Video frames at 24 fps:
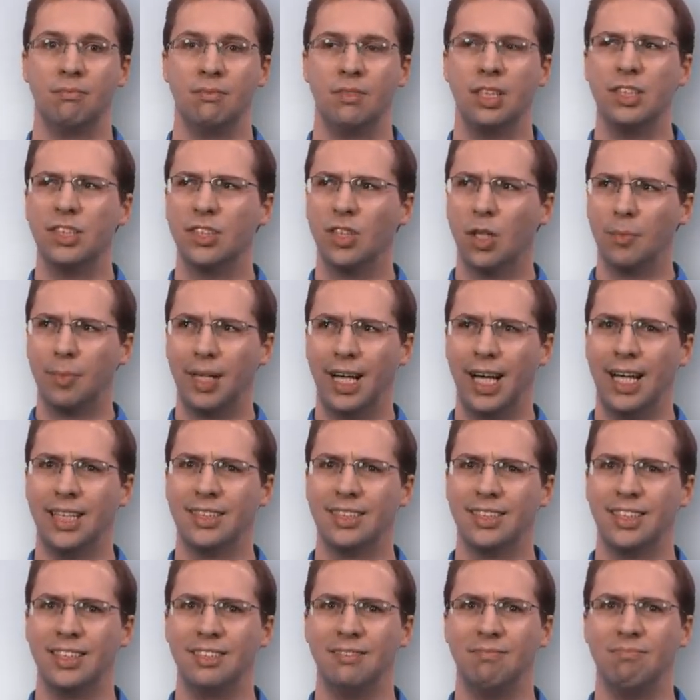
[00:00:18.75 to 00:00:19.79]
Let's start by
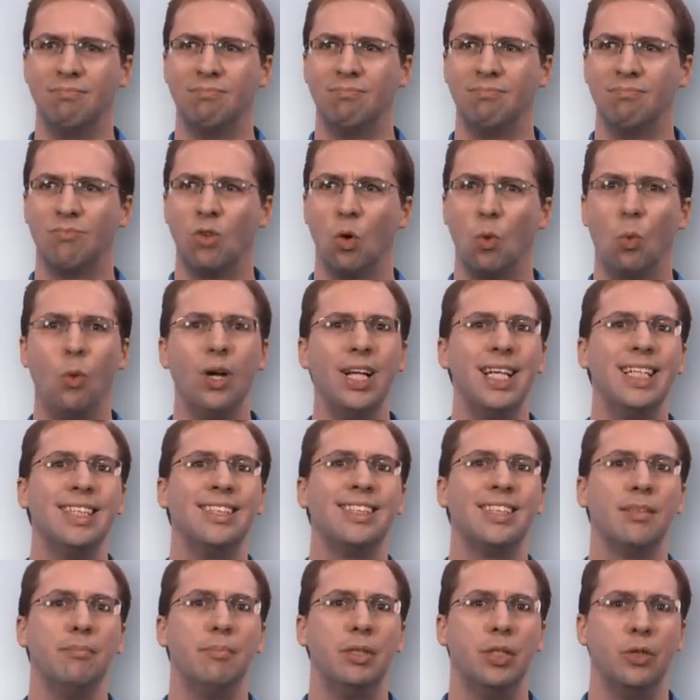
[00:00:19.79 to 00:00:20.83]
asking, what is
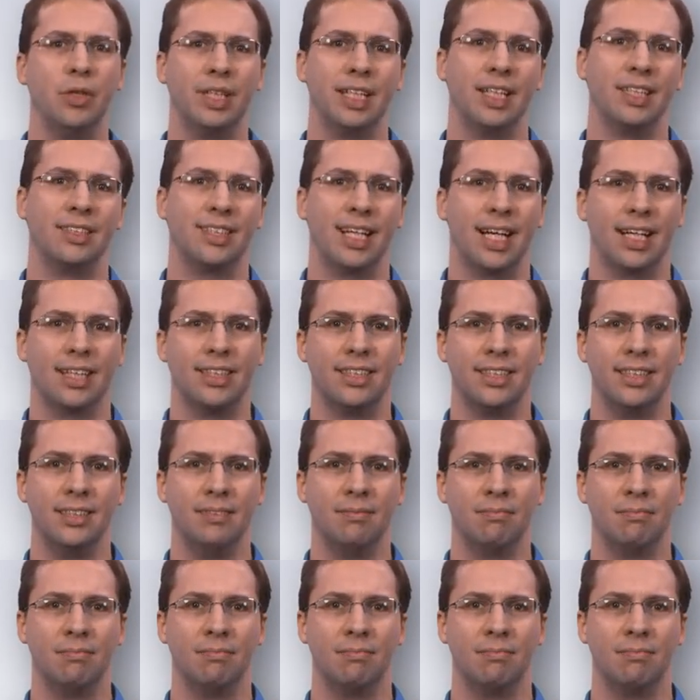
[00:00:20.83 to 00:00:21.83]
computing exactly?